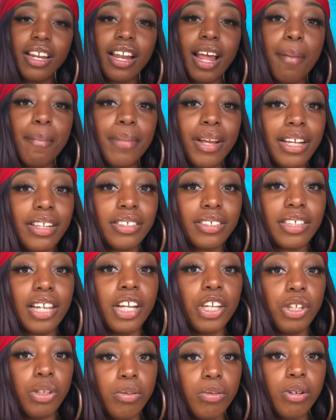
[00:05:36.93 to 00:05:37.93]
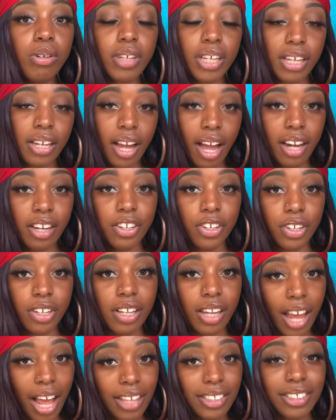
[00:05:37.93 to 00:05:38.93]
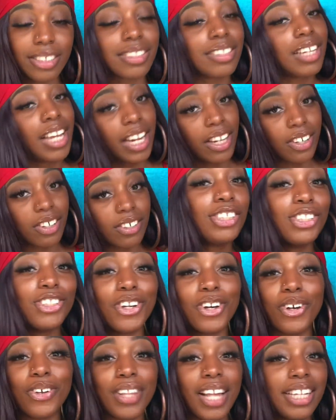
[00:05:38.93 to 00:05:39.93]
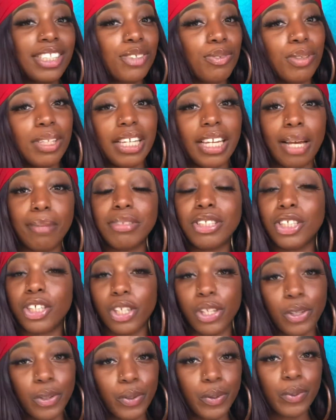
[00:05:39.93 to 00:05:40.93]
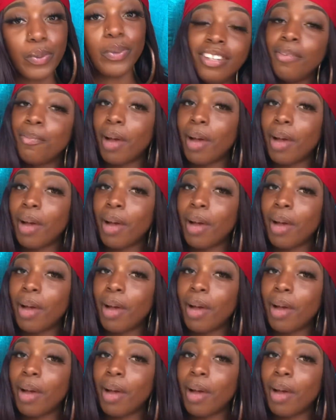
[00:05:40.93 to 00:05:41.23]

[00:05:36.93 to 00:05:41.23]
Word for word: that means that you will get out of your classes later. So that's really up to you.